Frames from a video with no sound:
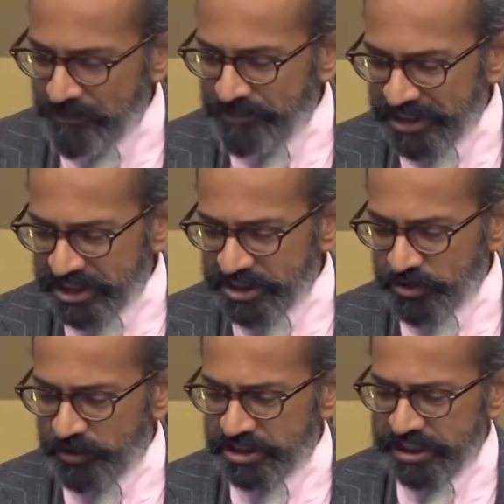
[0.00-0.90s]
Ambitious
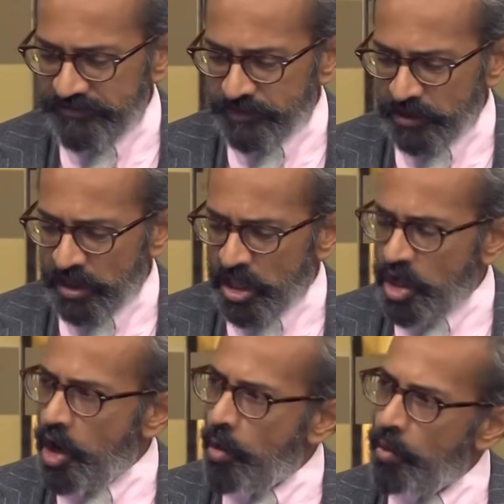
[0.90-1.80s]
or achievable,
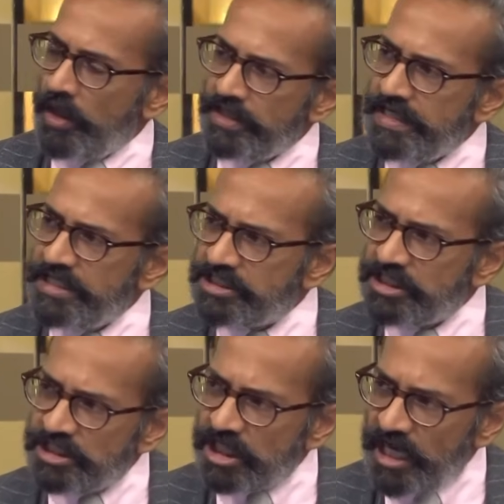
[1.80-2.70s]
or what needs
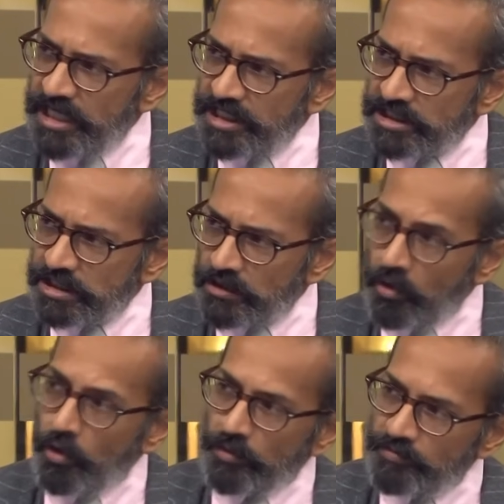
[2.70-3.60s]
to change or